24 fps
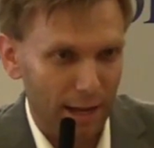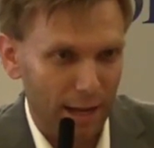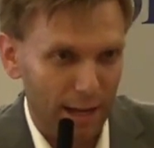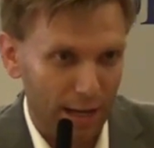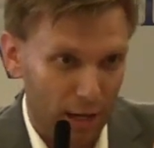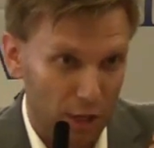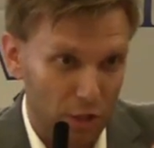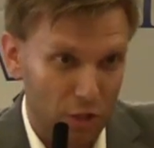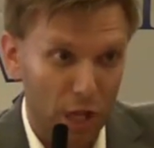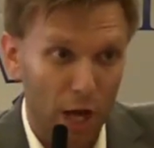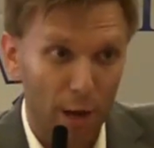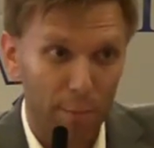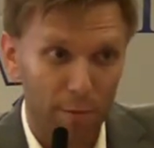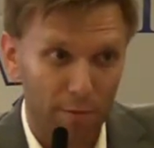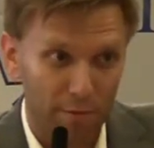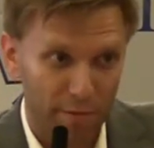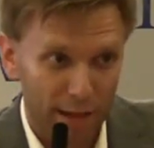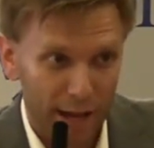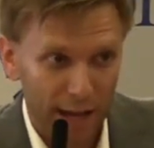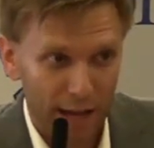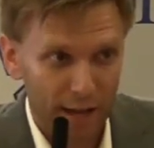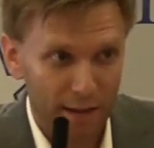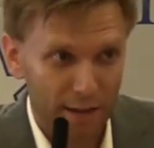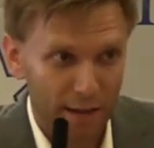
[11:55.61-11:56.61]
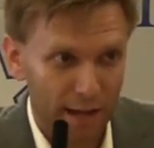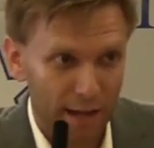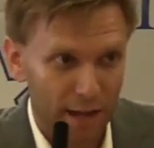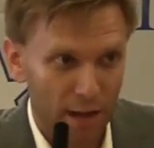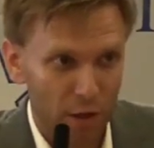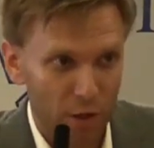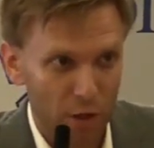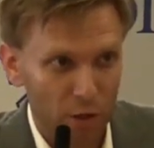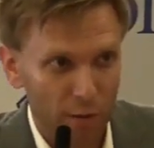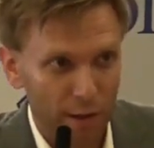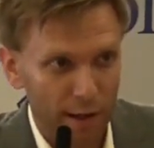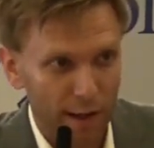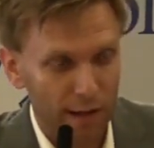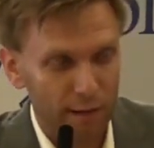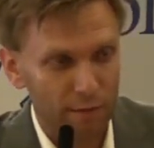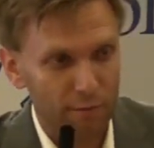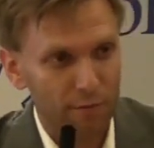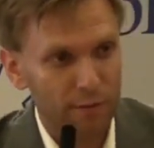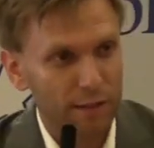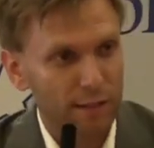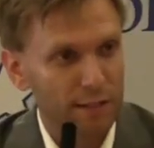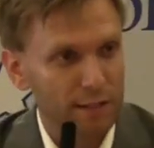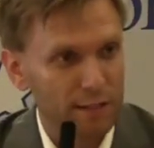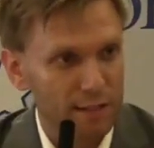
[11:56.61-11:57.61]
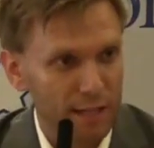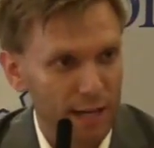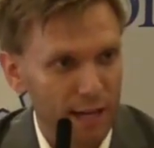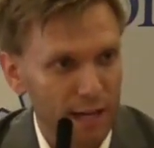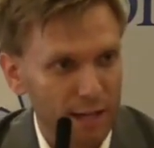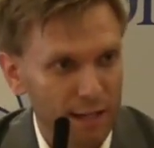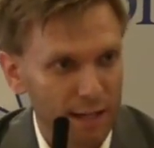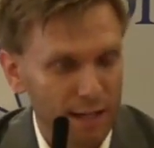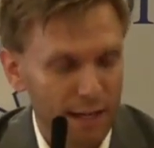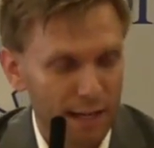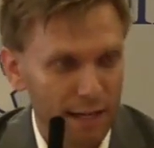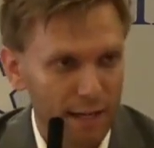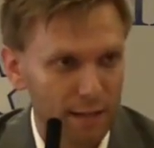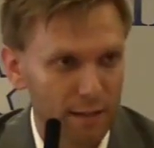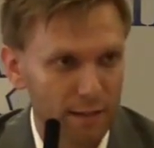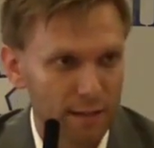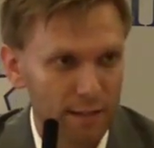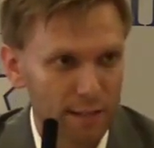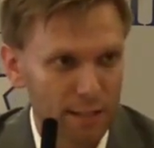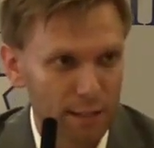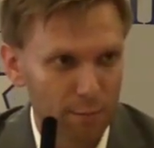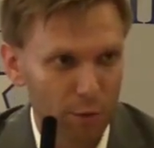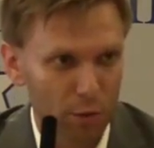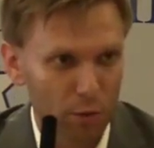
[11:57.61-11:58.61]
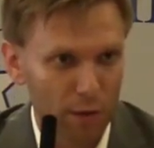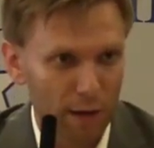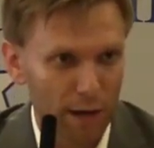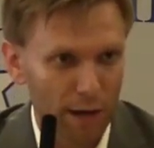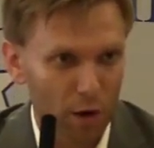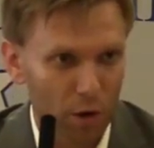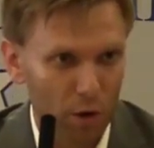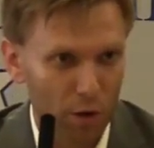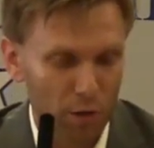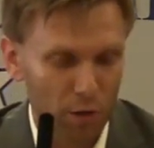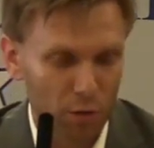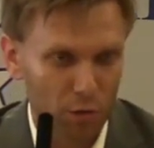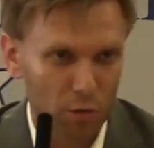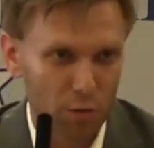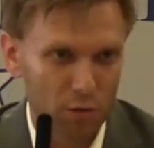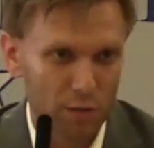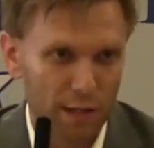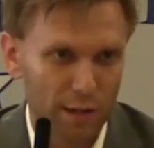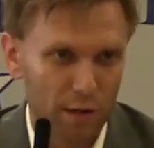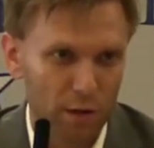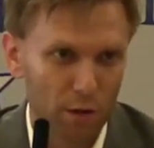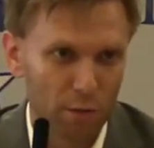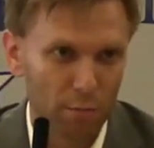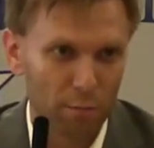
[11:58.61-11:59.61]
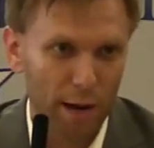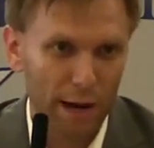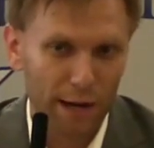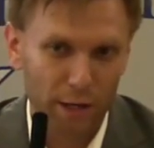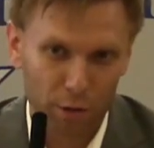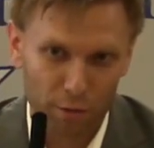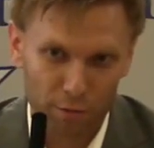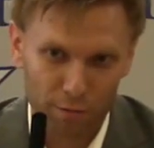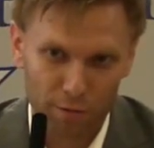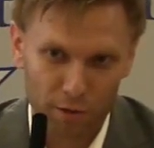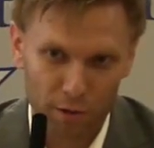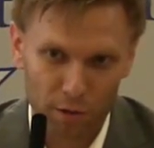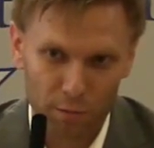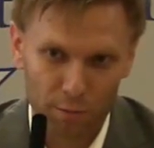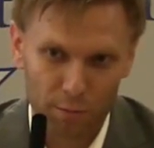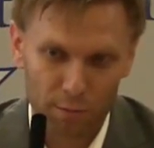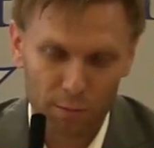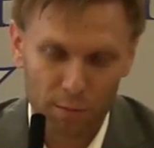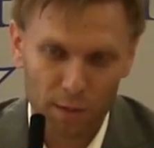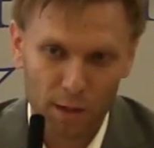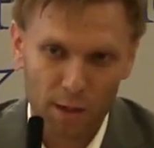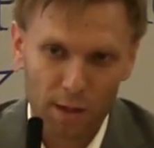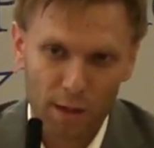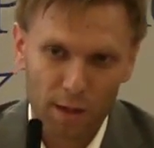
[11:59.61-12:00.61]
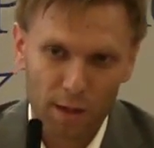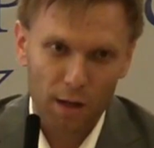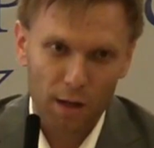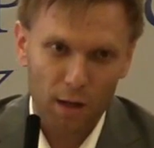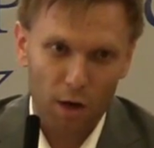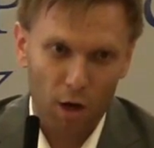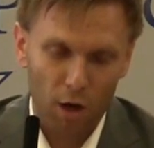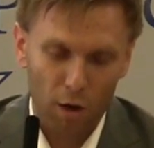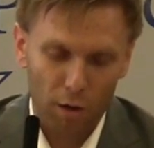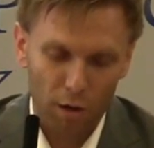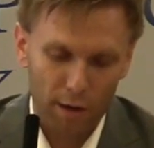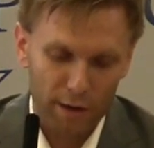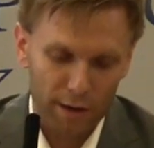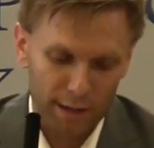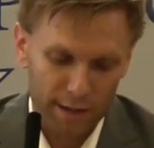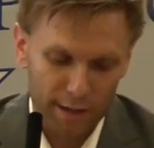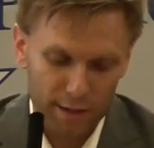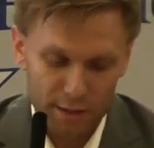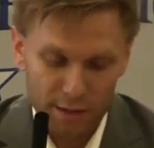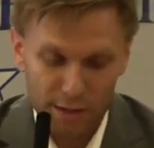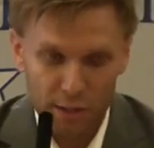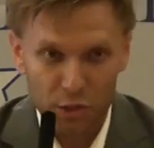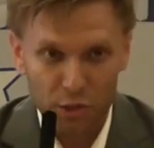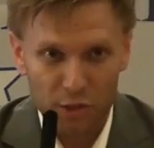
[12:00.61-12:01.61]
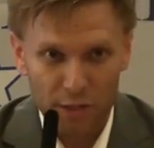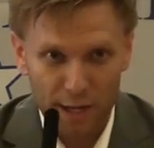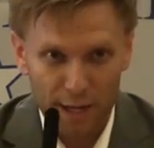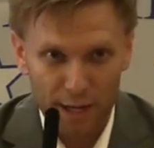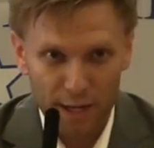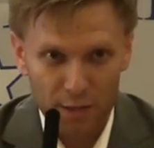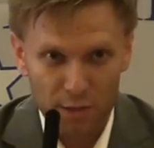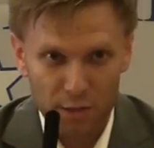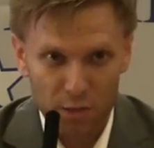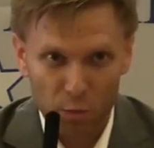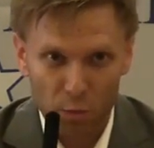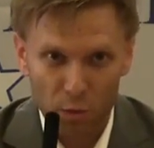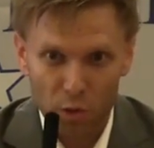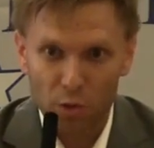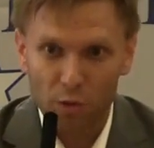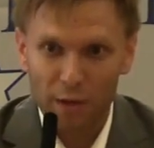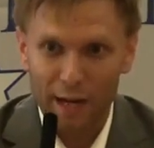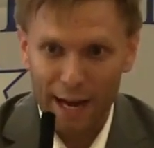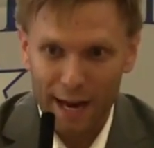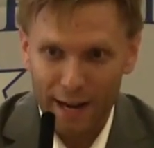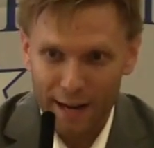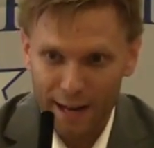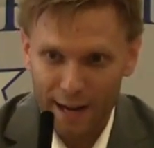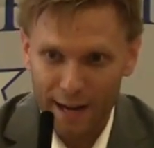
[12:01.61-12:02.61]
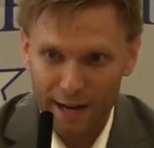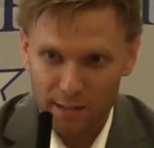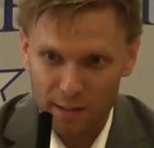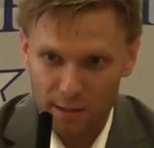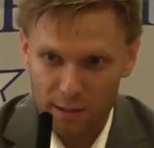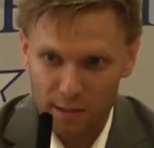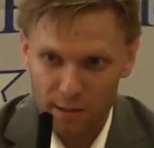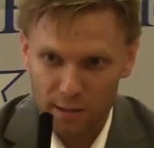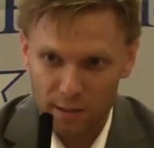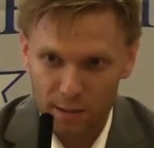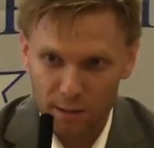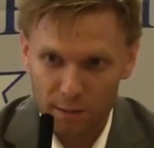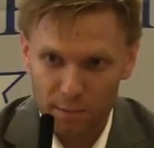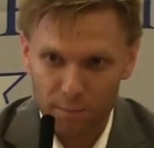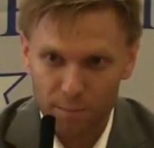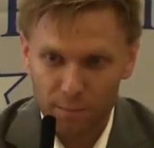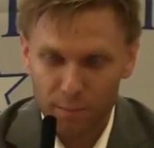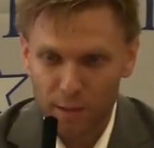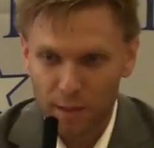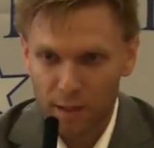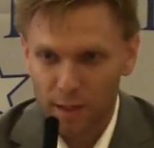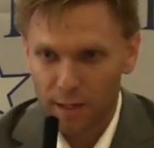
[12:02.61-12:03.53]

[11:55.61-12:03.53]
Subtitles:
And on top of that, now you have Gazette and Democrat articles that are microfilmed and digitized to where you can access them.